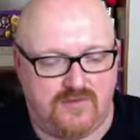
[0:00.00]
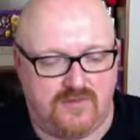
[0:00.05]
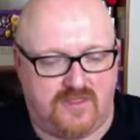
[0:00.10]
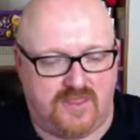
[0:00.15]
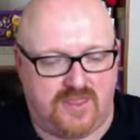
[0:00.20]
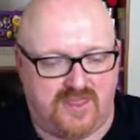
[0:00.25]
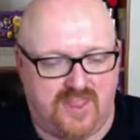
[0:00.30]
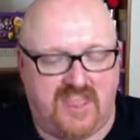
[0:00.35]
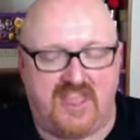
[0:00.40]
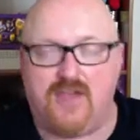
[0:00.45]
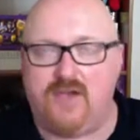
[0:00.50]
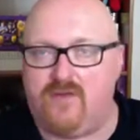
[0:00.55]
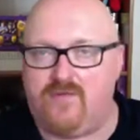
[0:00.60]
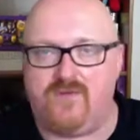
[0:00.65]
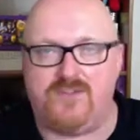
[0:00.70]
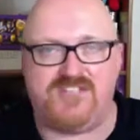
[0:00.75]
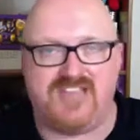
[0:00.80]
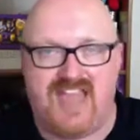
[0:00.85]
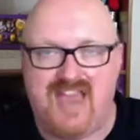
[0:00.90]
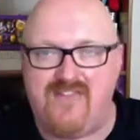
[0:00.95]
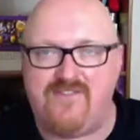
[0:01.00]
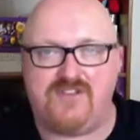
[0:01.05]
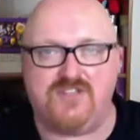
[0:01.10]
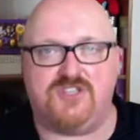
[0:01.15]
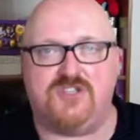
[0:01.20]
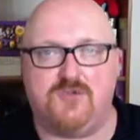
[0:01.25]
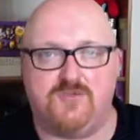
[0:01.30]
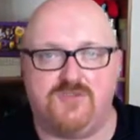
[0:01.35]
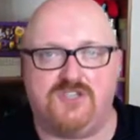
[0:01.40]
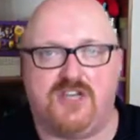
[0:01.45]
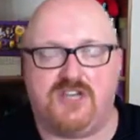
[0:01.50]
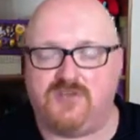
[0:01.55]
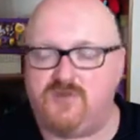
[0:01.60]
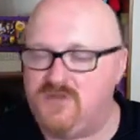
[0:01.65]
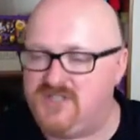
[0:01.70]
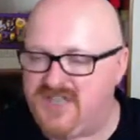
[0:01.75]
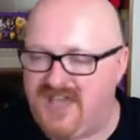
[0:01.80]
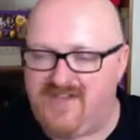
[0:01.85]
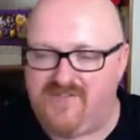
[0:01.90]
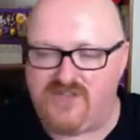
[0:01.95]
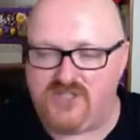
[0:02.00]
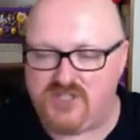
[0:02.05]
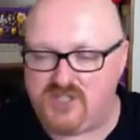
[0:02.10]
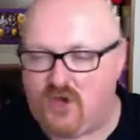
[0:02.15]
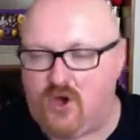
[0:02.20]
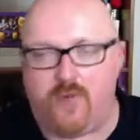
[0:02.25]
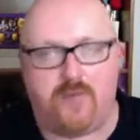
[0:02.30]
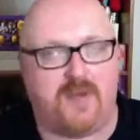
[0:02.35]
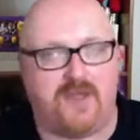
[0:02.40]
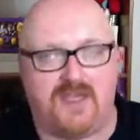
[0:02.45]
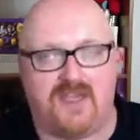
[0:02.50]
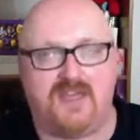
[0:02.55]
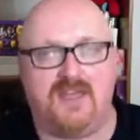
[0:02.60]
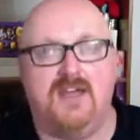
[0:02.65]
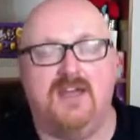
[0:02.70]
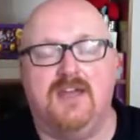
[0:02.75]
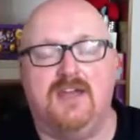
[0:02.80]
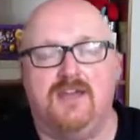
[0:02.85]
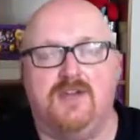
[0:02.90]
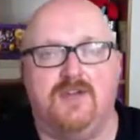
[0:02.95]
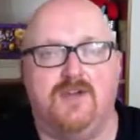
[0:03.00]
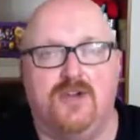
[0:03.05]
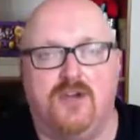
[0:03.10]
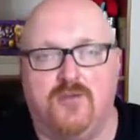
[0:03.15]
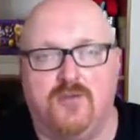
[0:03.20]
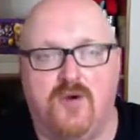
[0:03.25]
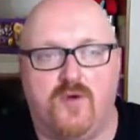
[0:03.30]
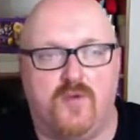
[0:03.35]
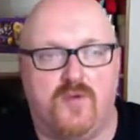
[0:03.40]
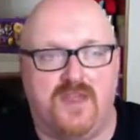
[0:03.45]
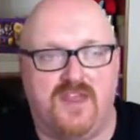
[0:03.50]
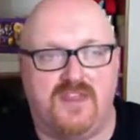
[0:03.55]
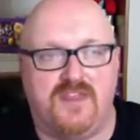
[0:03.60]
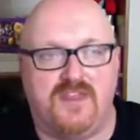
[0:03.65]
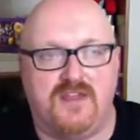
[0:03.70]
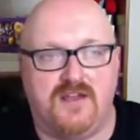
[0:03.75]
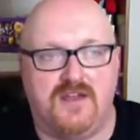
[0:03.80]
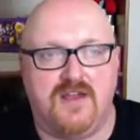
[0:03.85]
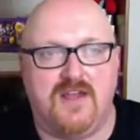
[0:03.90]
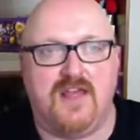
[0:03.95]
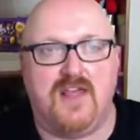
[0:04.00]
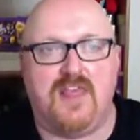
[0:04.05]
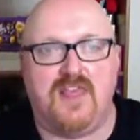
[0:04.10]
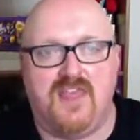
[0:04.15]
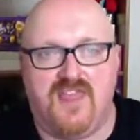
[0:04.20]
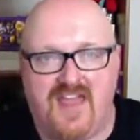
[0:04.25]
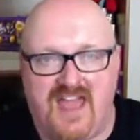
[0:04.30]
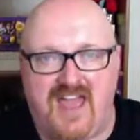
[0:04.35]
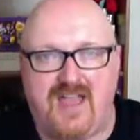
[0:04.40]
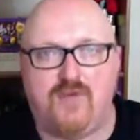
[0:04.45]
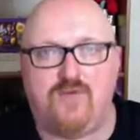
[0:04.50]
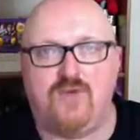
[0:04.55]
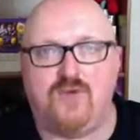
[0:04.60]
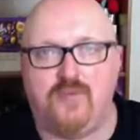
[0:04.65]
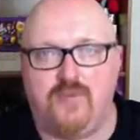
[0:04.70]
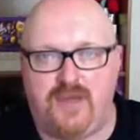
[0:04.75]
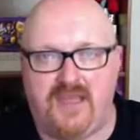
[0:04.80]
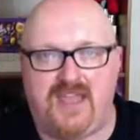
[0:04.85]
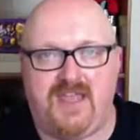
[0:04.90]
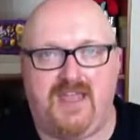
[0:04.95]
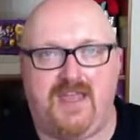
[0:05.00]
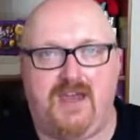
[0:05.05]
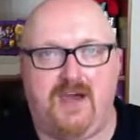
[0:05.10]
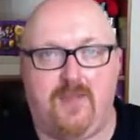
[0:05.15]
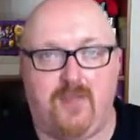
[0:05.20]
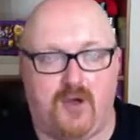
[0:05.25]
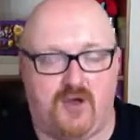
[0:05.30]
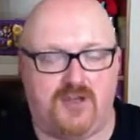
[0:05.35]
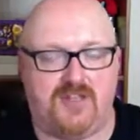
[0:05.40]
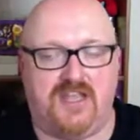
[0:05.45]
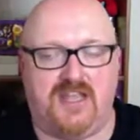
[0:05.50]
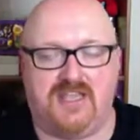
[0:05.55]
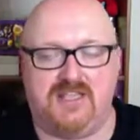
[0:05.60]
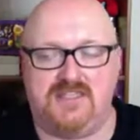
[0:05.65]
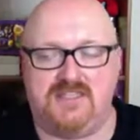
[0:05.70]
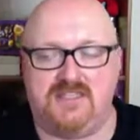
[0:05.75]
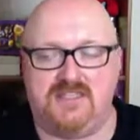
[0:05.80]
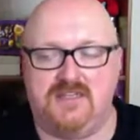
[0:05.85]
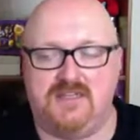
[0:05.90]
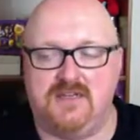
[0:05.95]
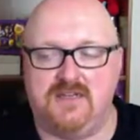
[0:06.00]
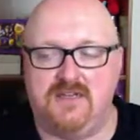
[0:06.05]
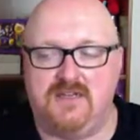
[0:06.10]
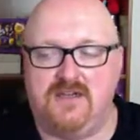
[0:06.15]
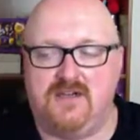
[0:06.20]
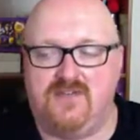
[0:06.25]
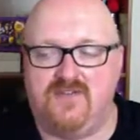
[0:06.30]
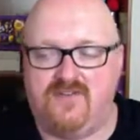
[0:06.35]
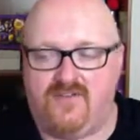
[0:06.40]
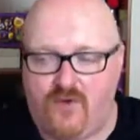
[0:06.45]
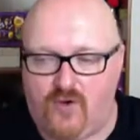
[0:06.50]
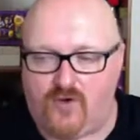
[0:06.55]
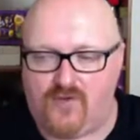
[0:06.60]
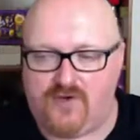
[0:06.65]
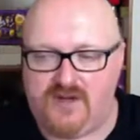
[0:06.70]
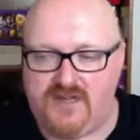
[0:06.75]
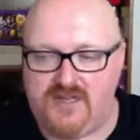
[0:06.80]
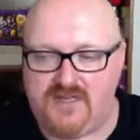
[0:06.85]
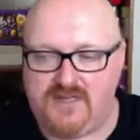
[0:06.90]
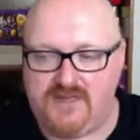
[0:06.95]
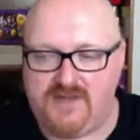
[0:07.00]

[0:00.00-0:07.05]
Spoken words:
think of, whichever subject, whichever topic you can come up with, there will be a podcast for it.